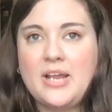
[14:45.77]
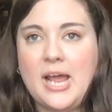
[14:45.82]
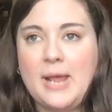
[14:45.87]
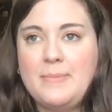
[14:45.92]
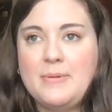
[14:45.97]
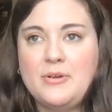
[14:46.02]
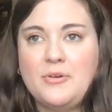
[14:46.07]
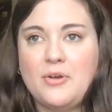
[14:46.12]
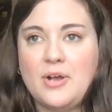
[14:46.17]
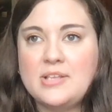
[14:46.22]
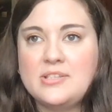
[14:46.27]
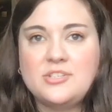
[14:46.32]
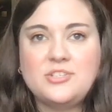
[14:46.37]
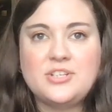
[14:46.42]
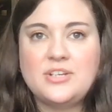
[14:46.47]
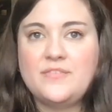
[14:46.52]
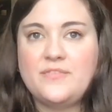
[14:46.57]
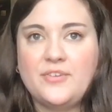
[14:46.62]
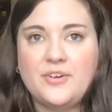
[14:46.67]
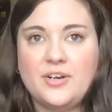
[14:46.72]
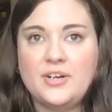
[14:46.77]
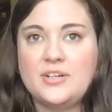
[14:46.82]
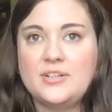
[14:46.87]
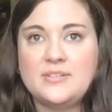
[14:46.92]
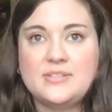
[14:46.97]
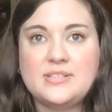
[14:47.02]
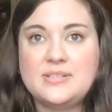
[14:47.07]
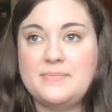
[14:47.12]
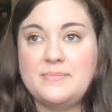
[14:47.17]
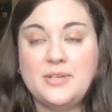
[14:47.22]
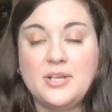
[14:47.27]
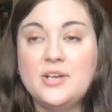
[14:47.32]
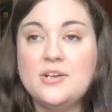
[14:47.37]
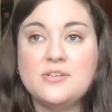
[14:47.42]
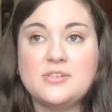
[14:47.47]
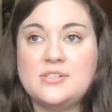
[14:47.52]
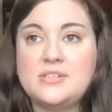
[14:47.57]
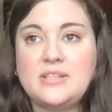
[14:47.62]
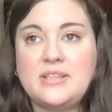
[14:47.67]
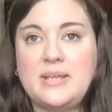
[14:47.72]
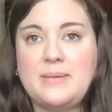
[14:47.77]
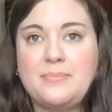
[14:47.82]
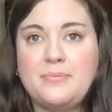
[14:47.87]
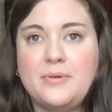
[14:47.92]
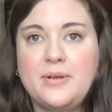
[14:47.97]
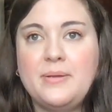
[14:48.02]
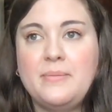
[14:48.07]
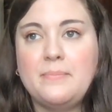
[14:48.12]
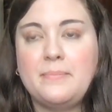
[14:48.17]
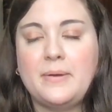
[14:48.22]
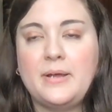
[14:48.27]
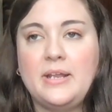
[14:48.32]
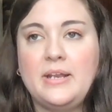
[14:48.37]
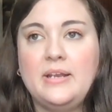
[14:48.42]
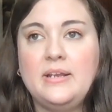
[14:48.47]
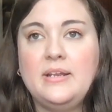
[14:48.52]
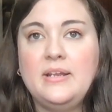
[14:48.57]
I've been cross-stitching for some years at that point, but